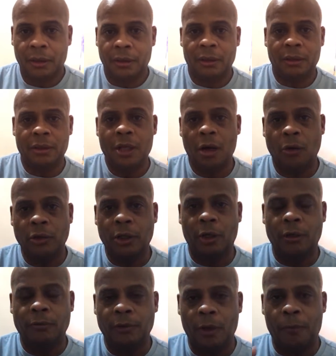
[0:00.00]
No,
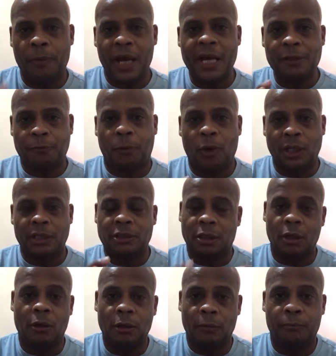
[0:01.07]
your passport is
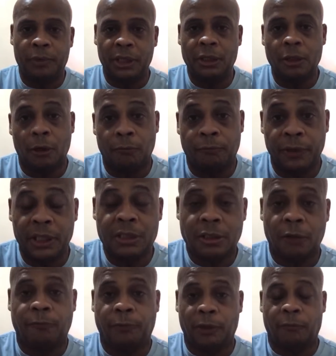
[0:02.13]
going to be your
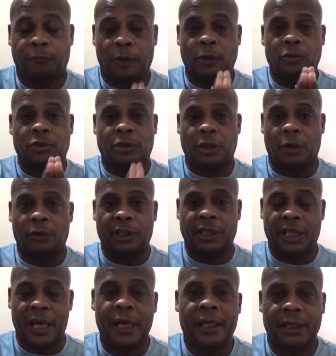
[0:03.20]
visa for the first 30
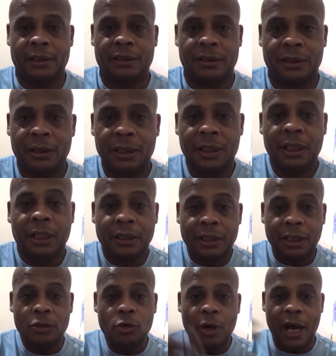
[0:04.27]
days.
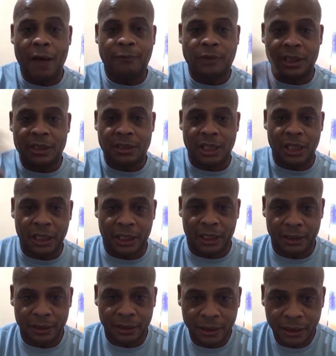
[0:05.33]
Then you have to extend.